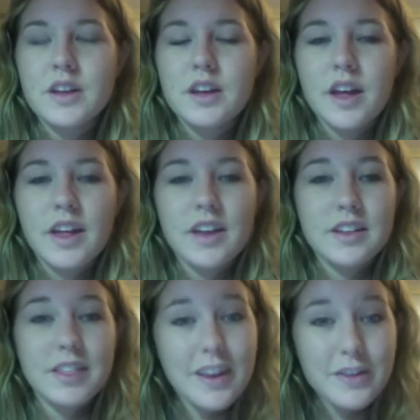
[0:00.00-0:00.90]

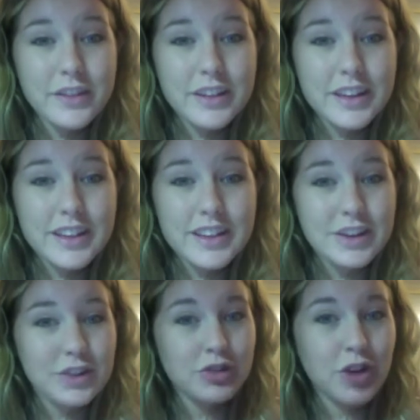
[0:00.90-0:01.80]
And thankfully, the
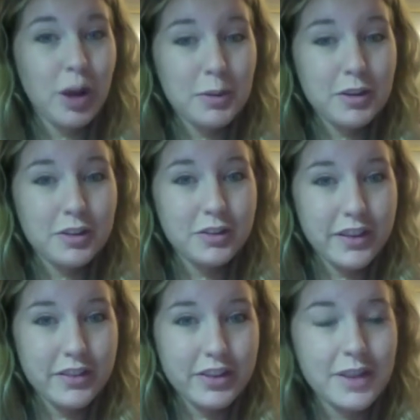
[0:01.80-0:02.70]
new tropical
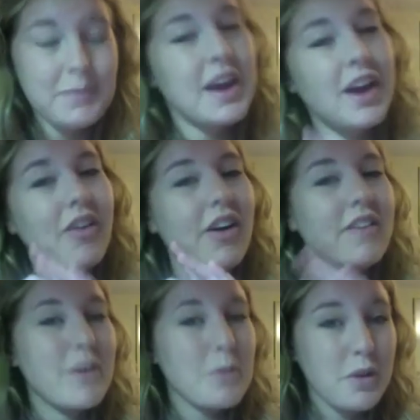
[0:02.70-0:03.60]
flavor coming out on
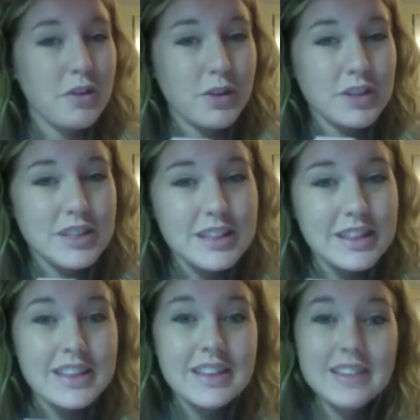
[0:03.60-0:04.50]
February fourteenth
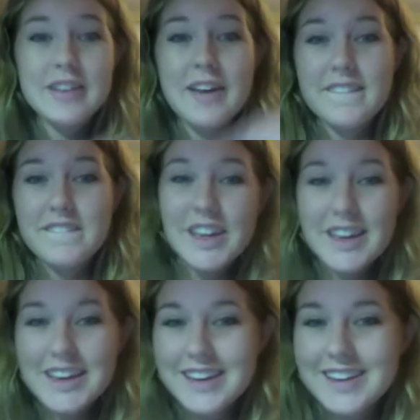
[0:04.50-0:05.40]
is
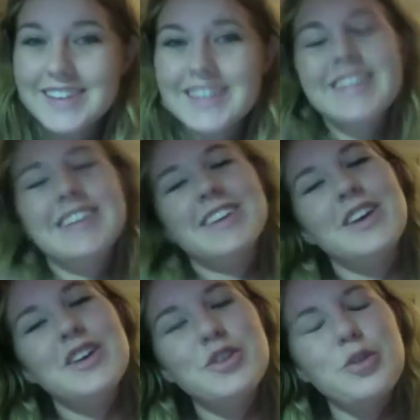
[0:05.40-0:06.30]
vegan.
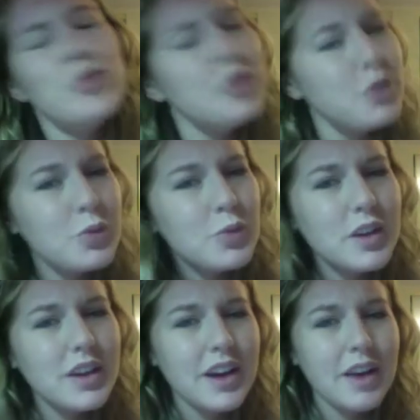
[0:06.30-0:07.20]
So
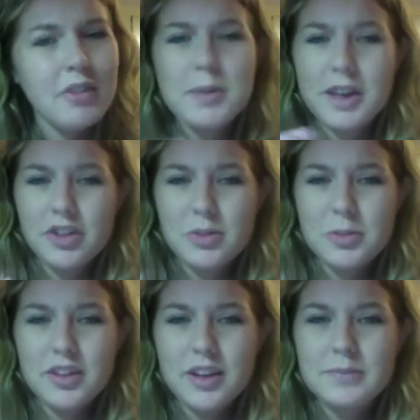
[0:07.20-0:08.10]
soon, I will be one hundred
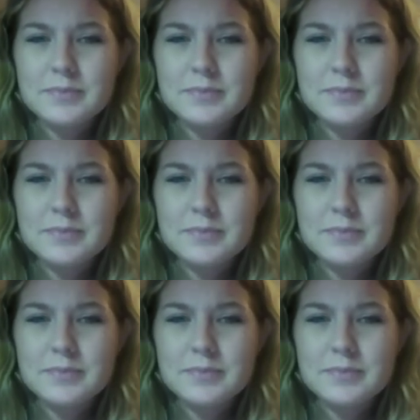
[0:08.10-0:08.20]
percent.